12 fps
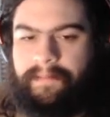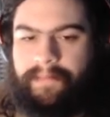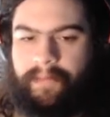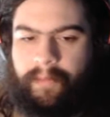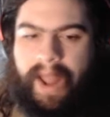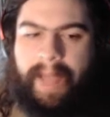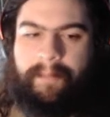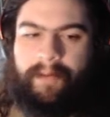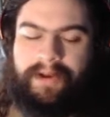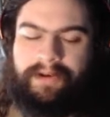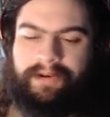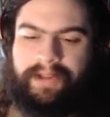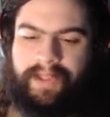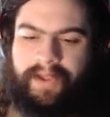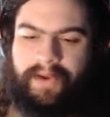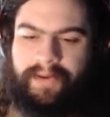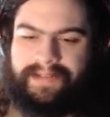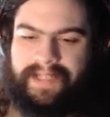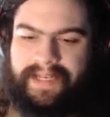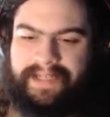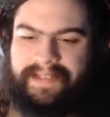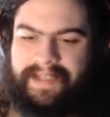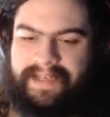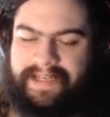What I'm wondering though is that he
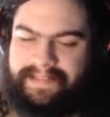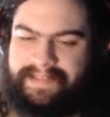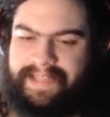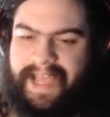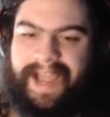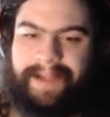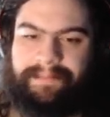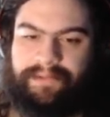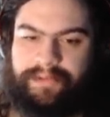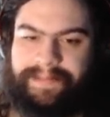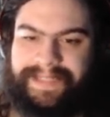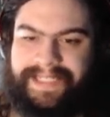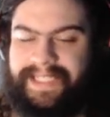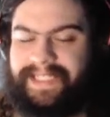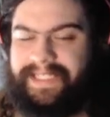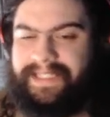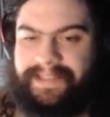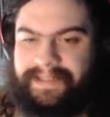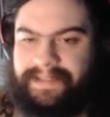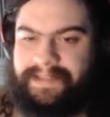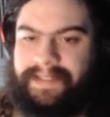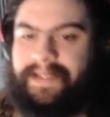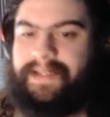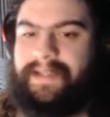said it's time to begin,
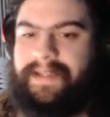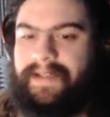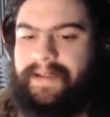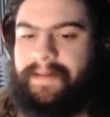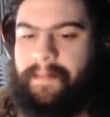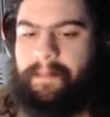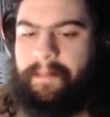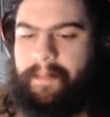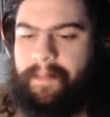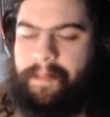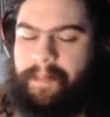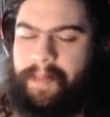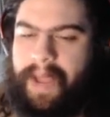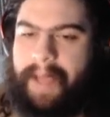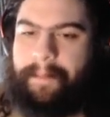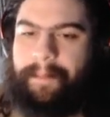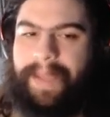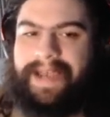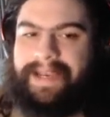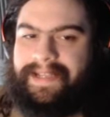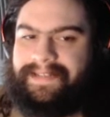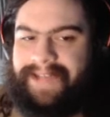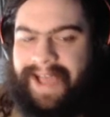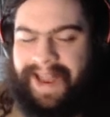but I'm betting
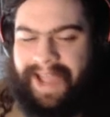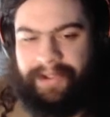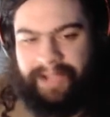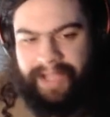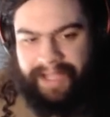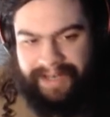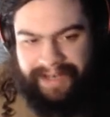it's not out yet.